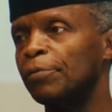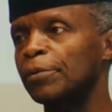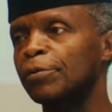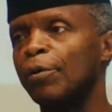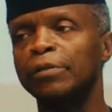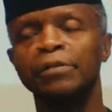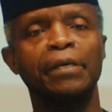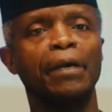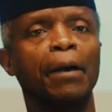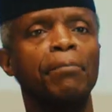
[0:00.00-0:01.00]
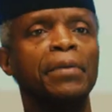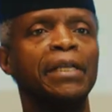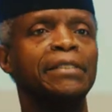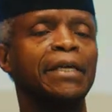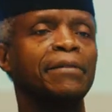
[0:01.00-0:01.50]
was called the
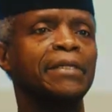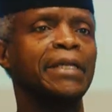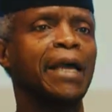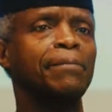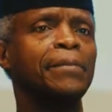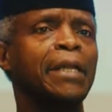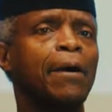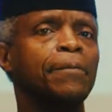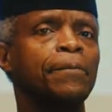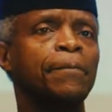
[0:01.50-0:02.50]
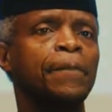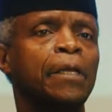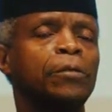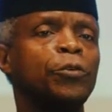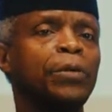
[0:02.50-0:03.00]
Meiji at the time. Now,
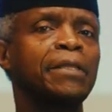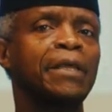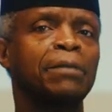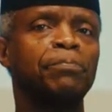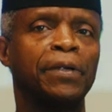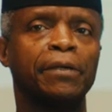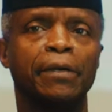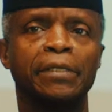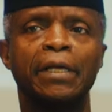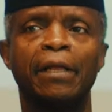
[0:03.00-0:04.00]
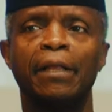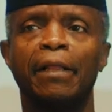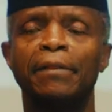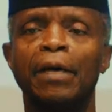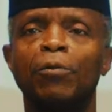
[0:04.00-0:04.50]
during that period,
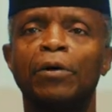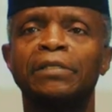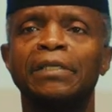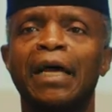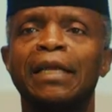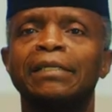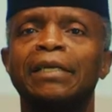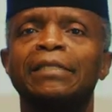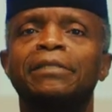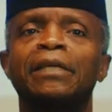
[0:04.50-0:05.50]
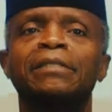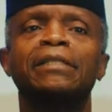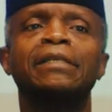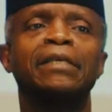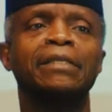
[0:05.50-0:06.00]
there was an
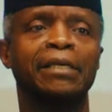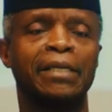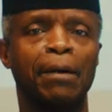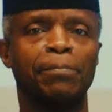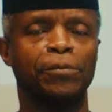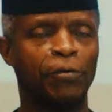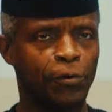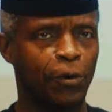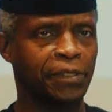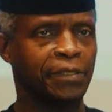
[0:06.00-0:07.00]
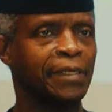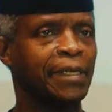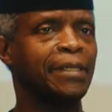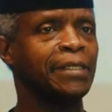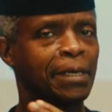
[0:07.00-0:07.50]
interesting thing that happened. Of course,
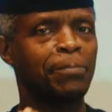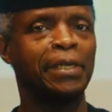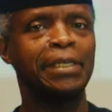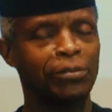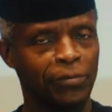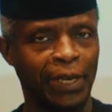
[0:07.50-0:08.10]
the Japanese